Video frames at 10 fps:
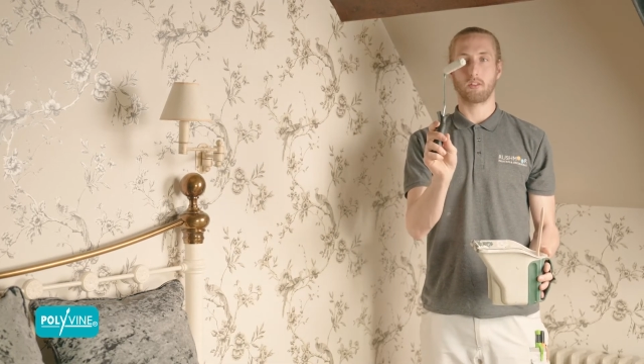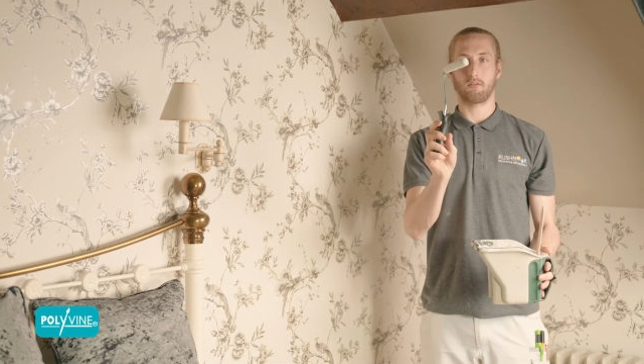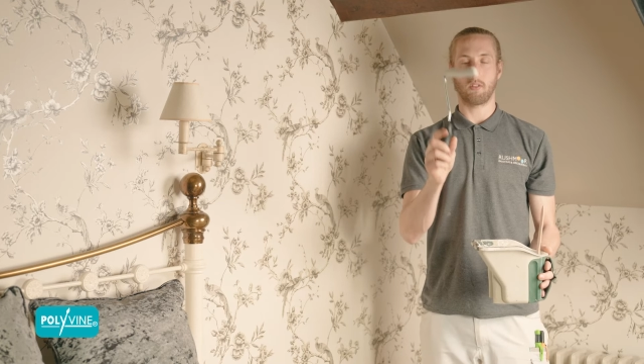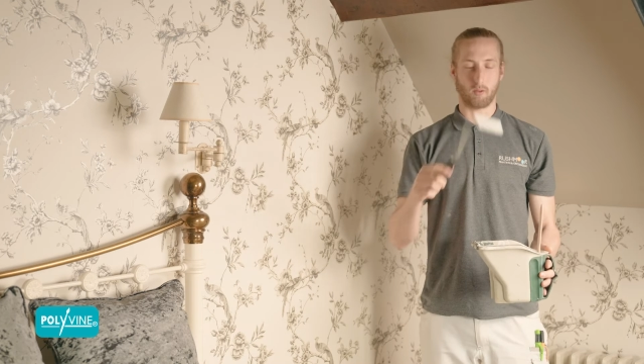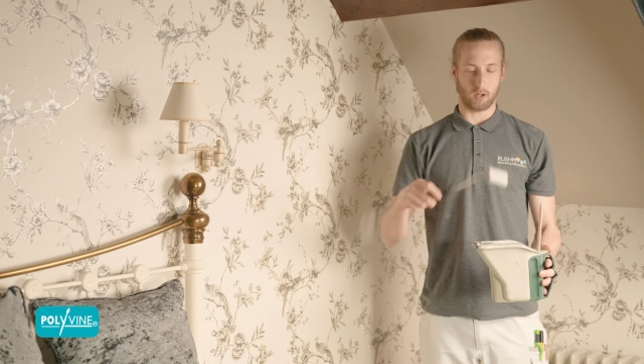
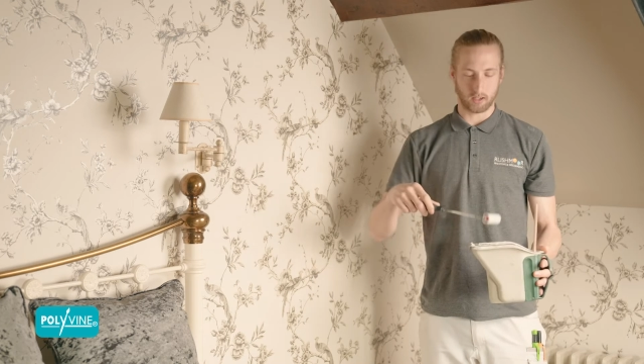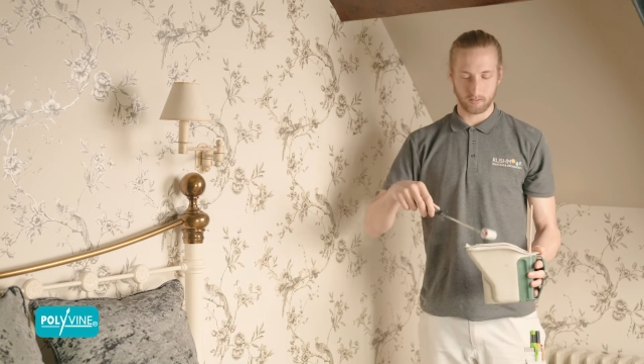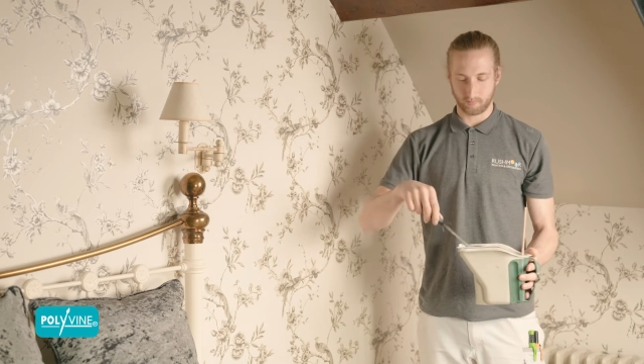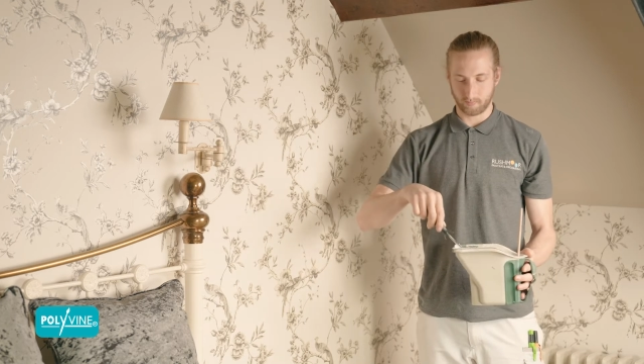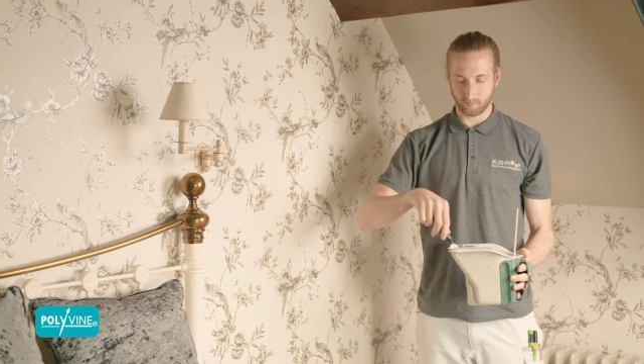roller.
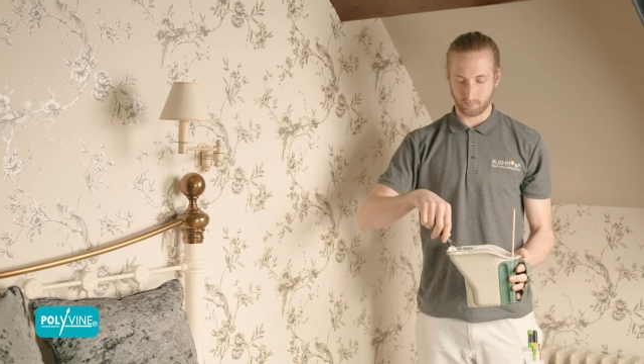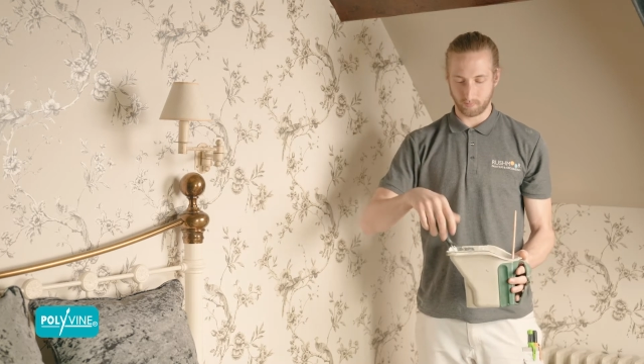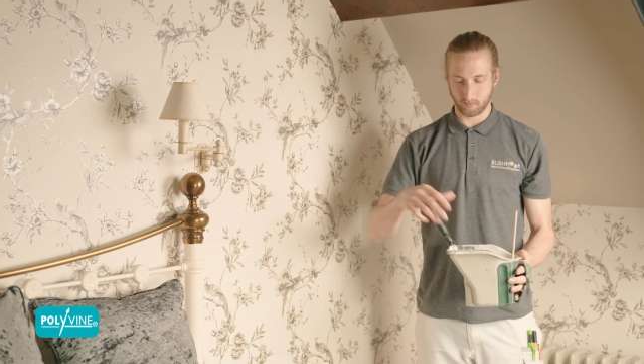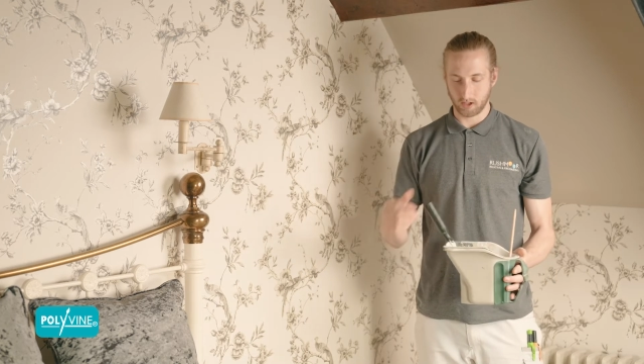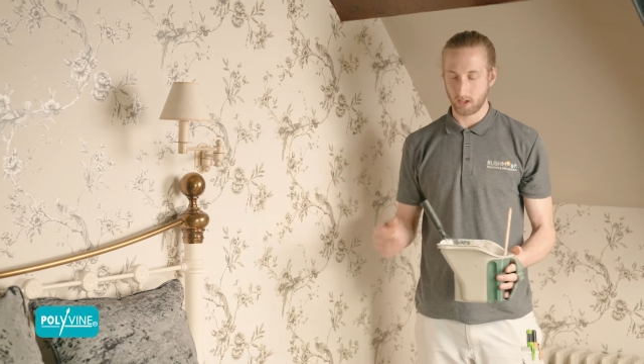
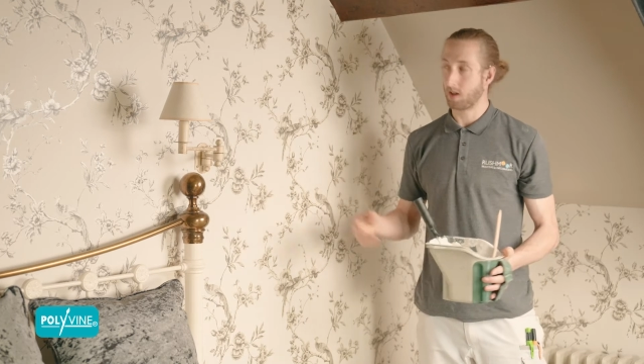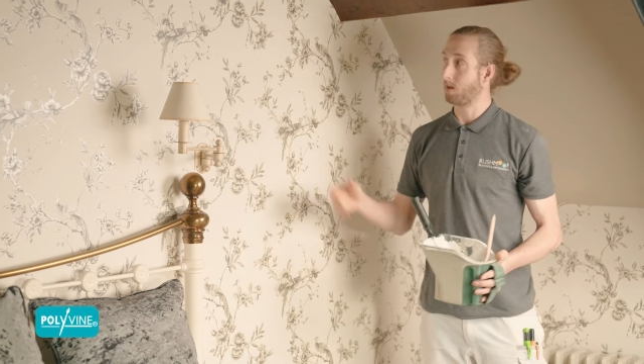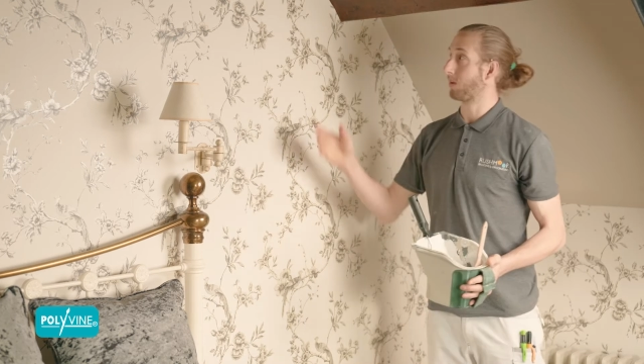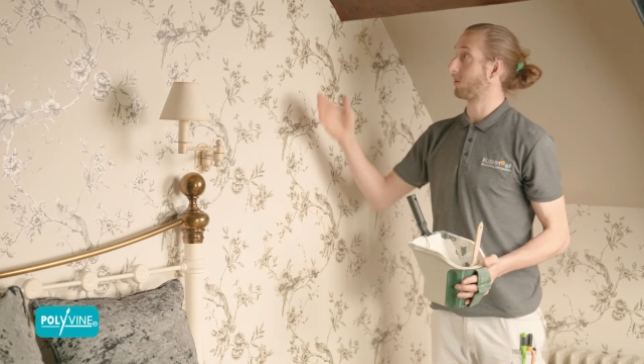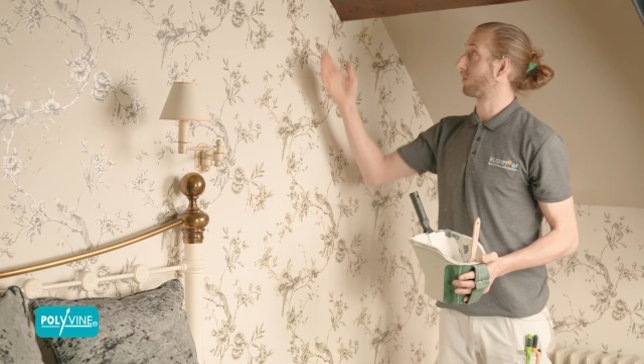
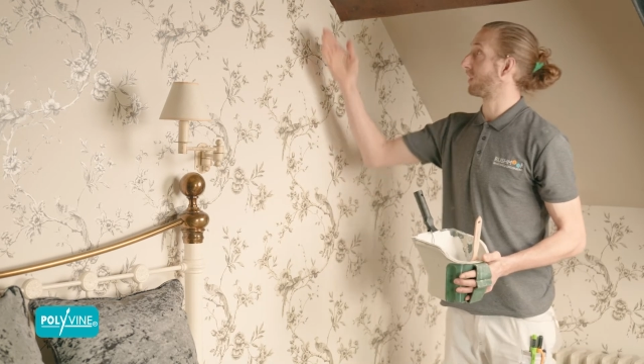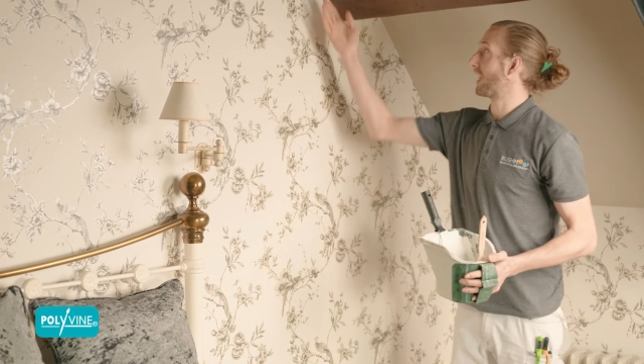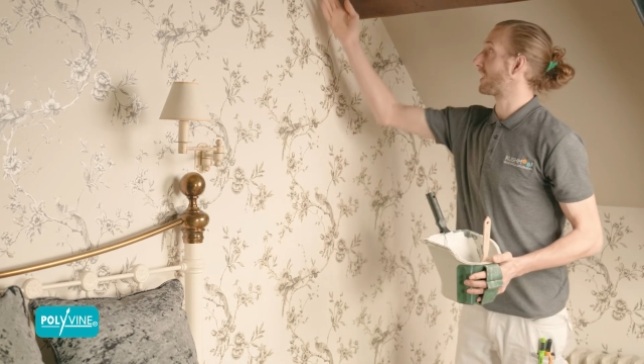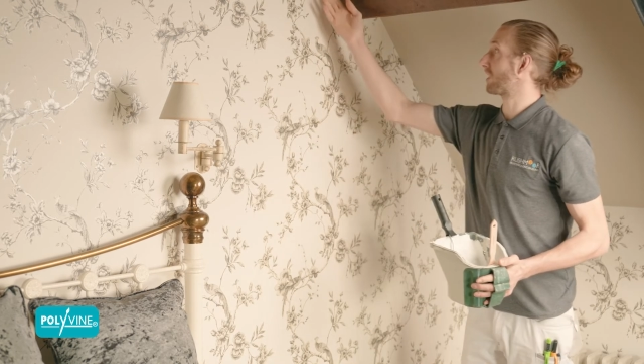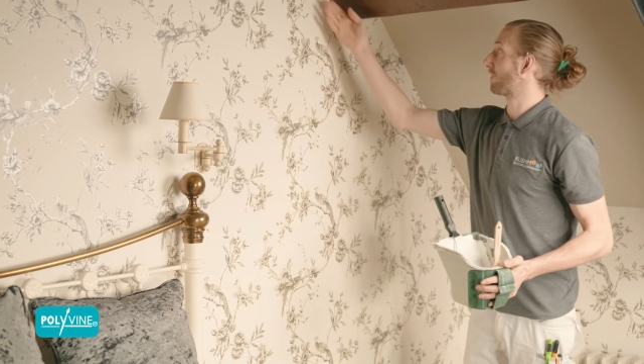I'm going to do the
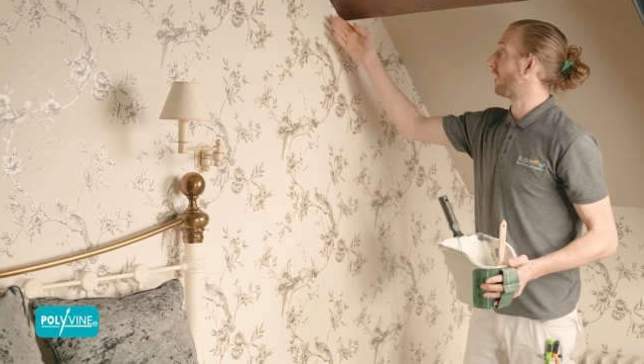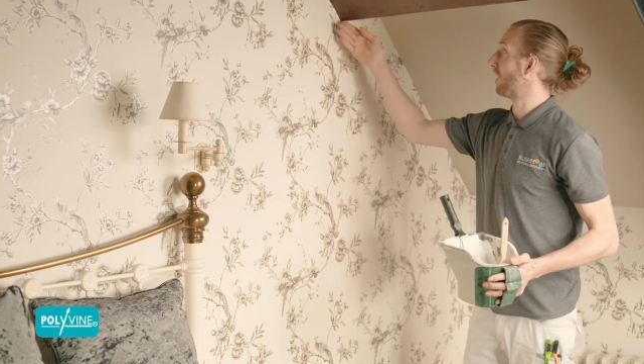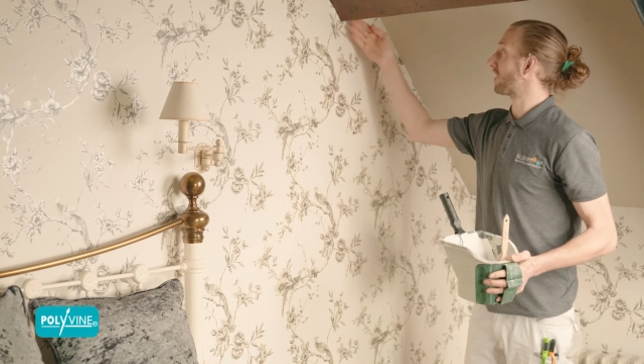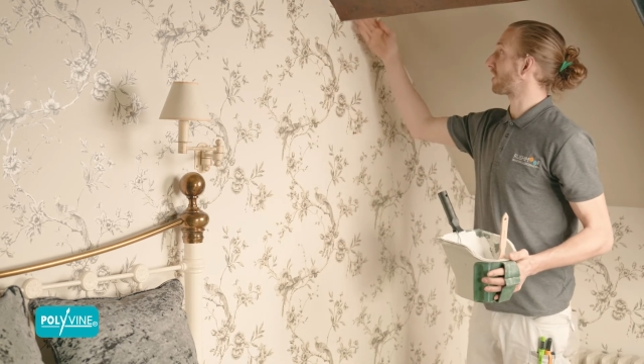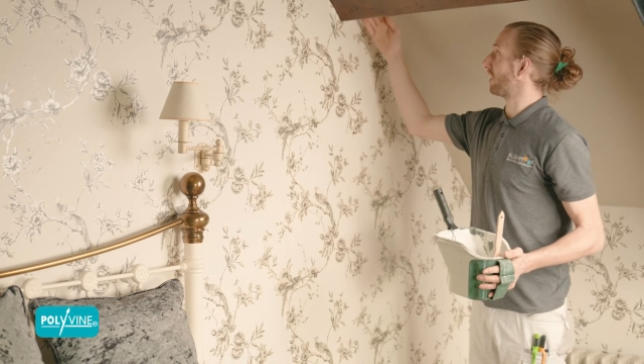edges
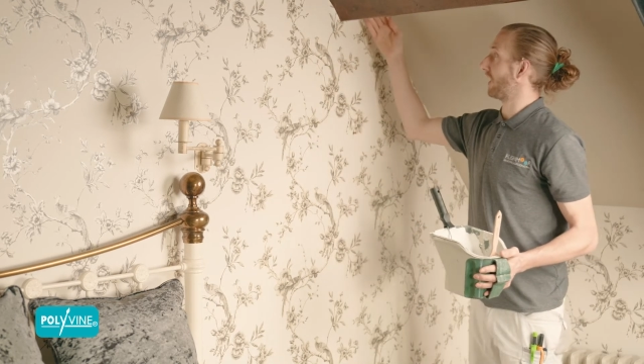first,